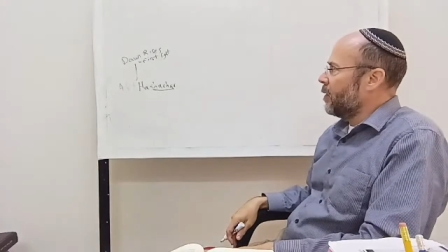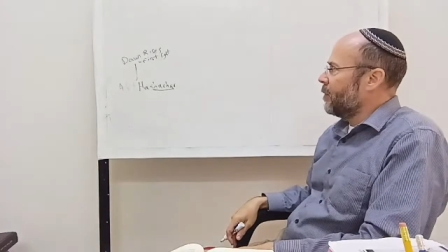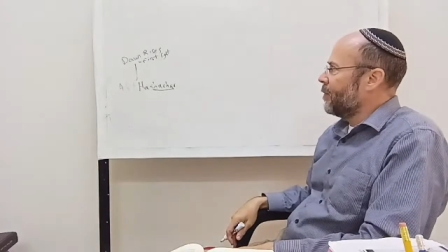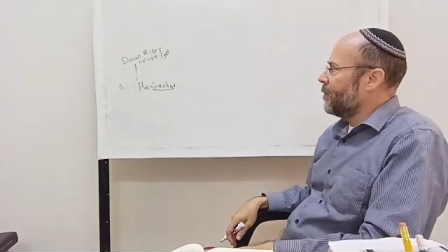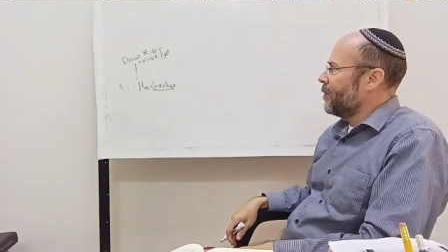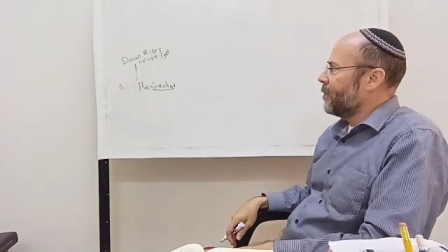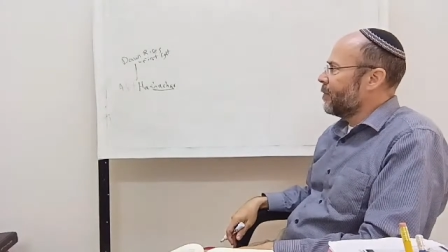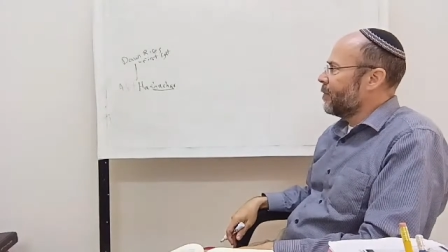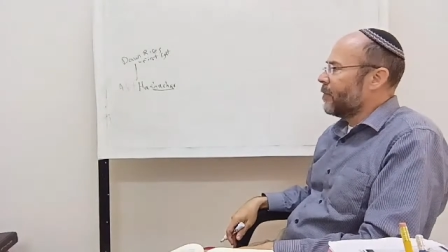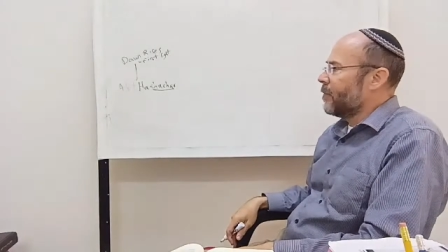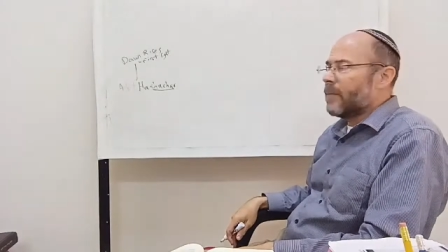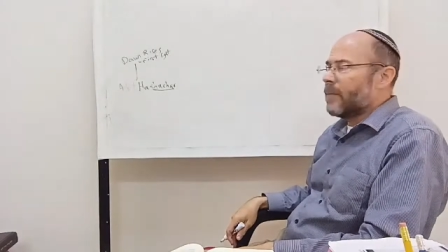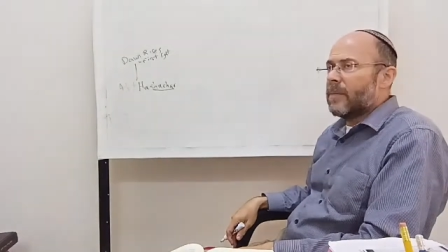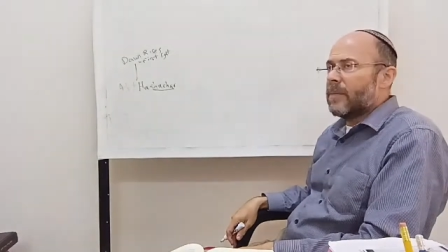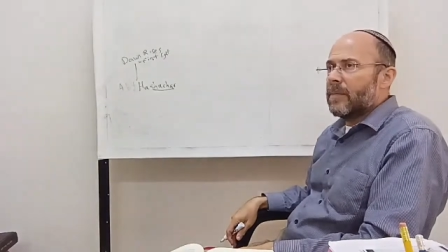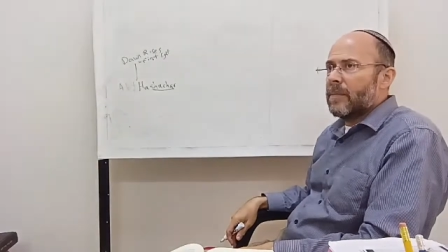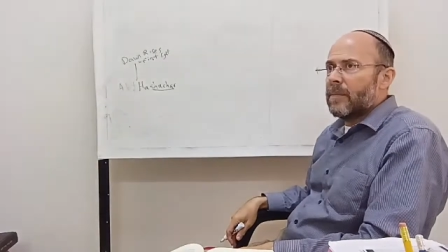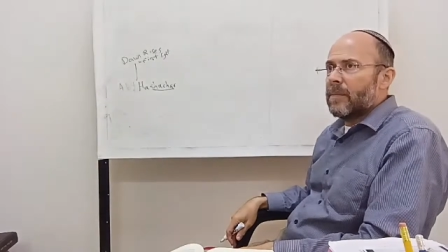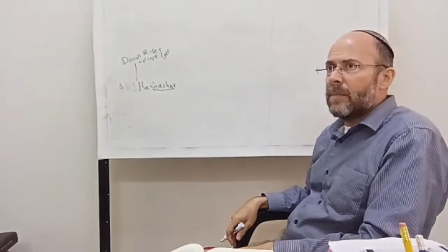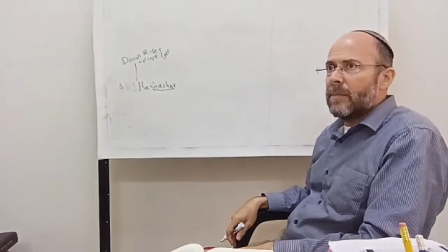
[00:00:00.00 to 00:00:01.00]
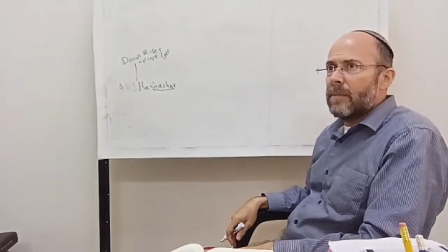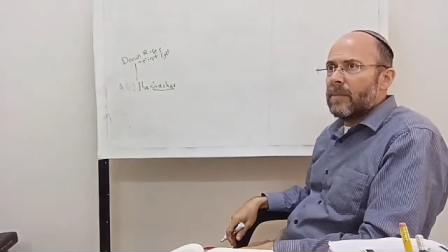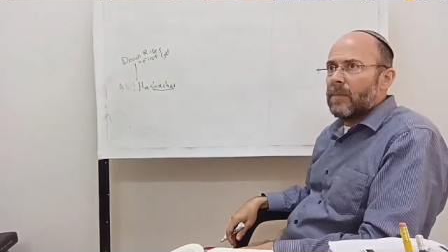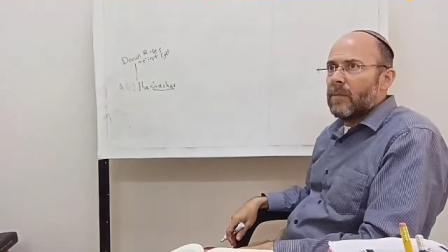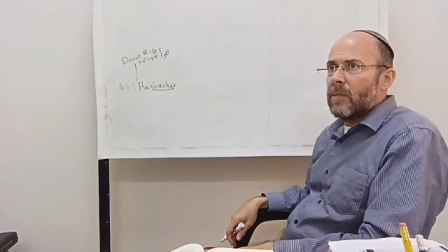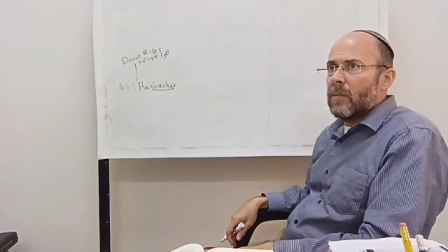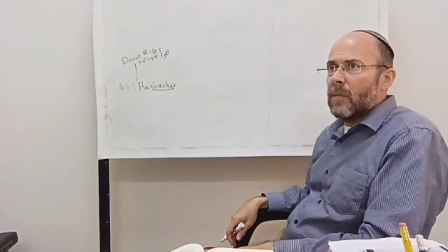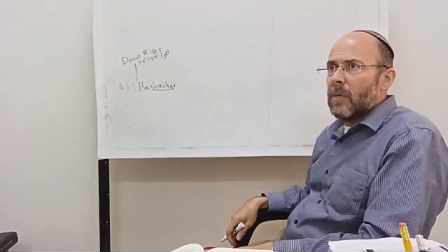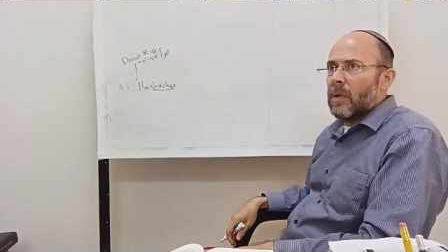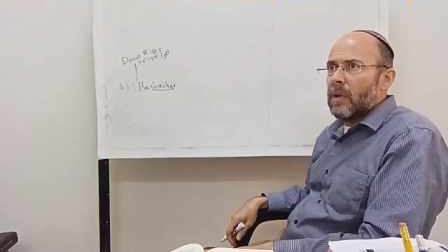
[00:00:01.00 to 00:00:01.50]
It's also connected with the word
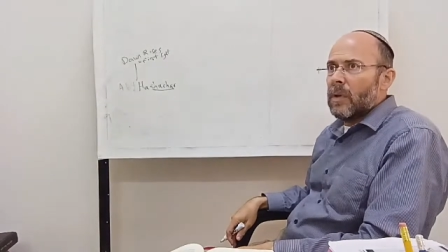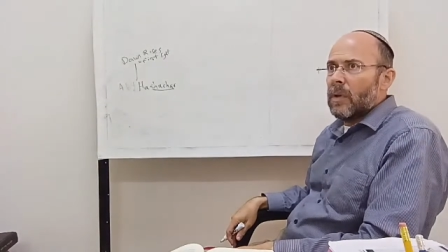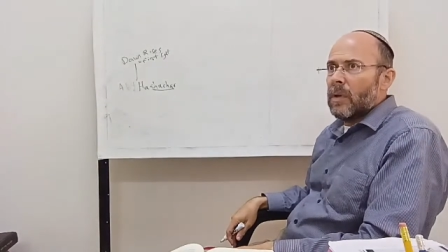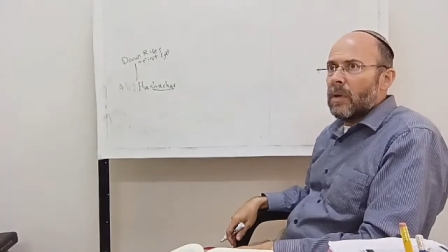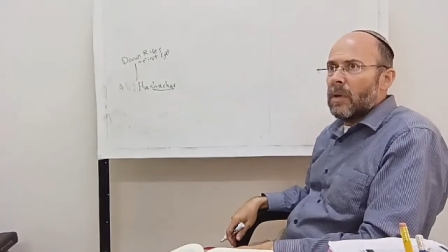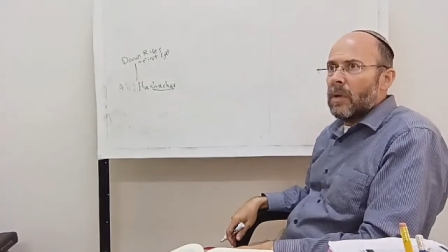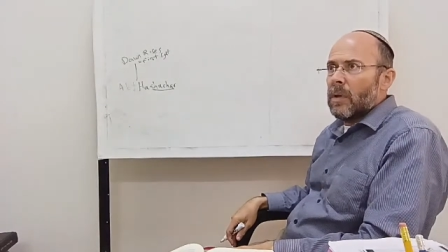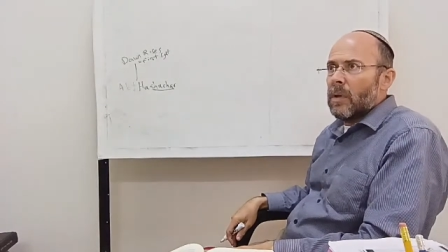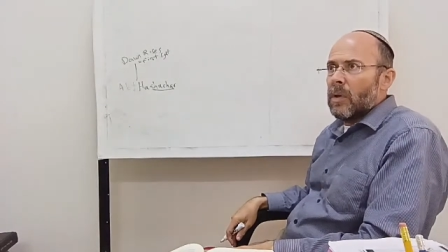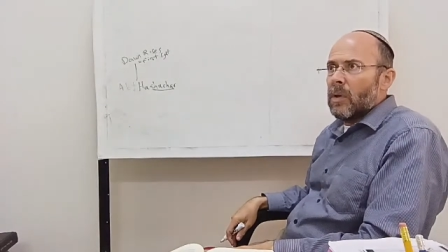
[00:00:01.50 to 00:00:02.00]
shachor, right?